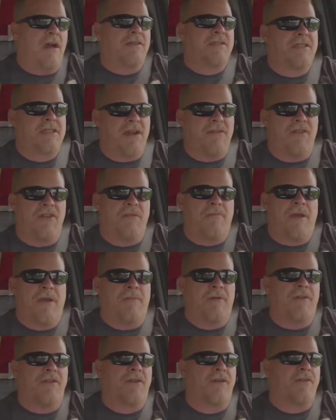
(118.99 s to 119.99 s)
several of the
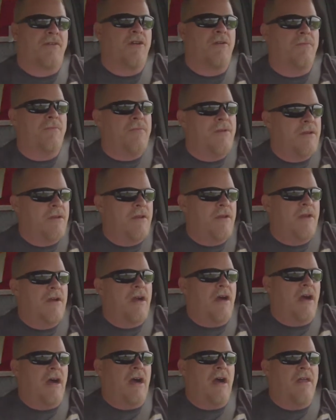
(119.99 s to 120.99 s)
people in the group,
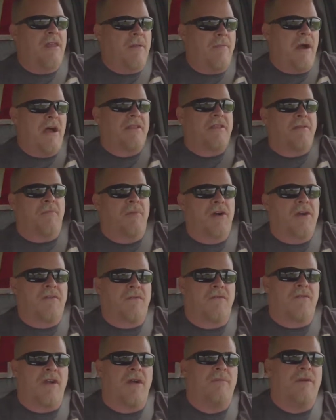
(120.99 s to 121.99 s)
they bought the book
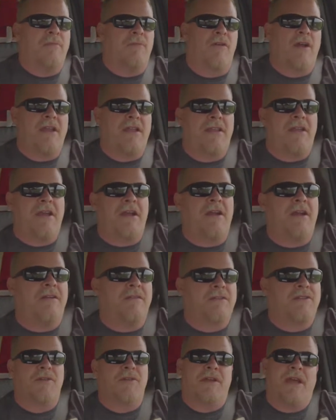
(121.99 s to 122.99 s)
from him right there,
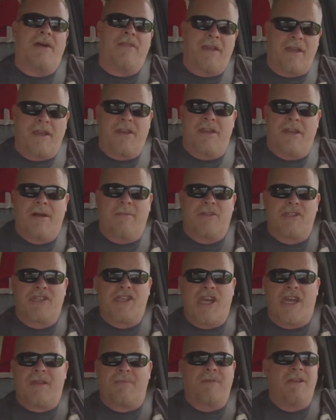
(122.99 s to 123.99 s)
now they can double
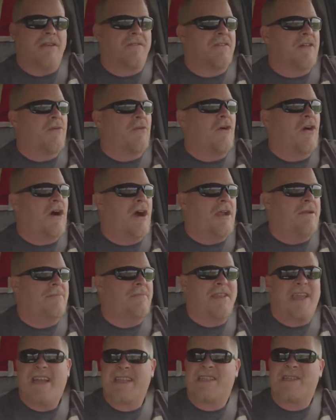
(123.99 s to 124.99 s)
check me if they want,
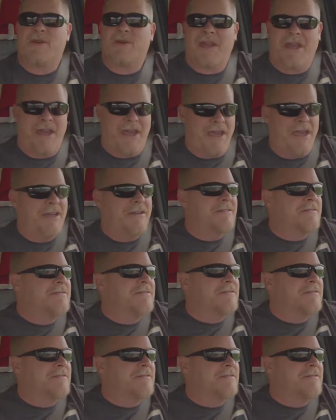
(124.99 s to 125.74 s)
but that's okay.